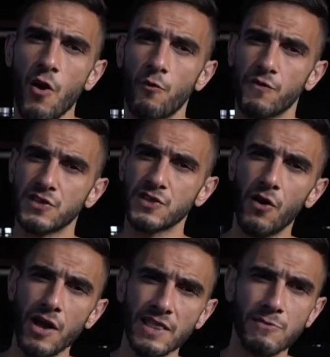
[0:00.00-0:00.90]
with a
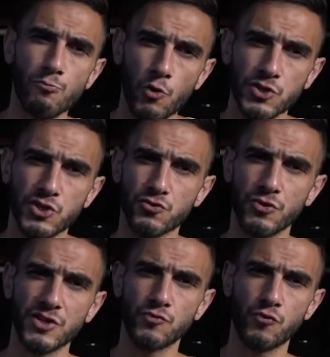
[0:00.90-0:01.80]
slightly more
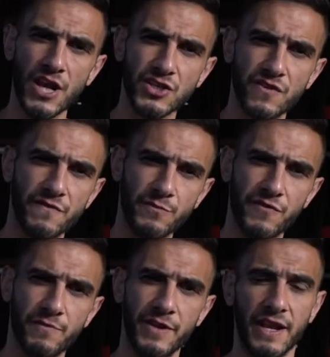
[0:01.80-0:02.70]
strict range of
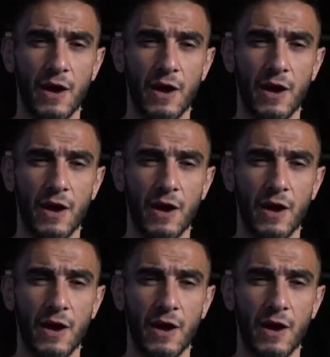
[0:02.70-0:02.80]
movement.